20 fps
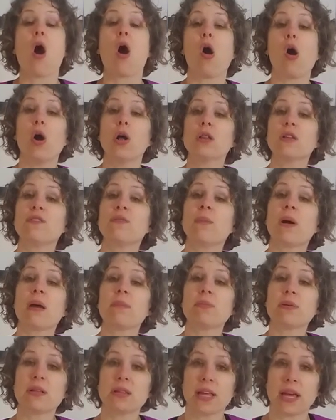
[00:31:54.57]
all of my
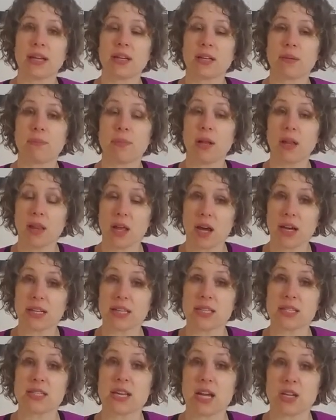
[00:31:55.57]

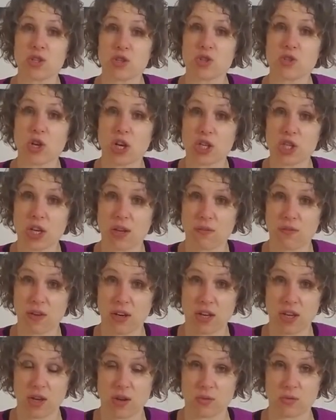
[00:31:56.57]
Pilates and stretching
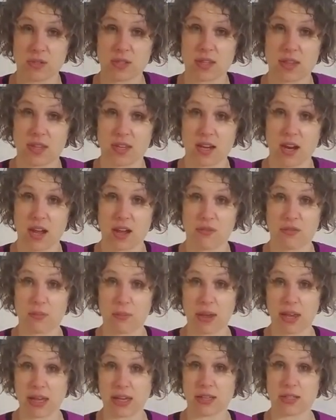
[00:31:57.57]
videos that I've
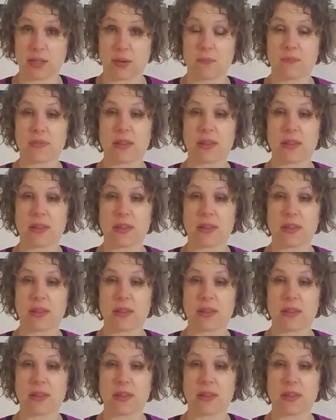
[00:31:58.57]
made.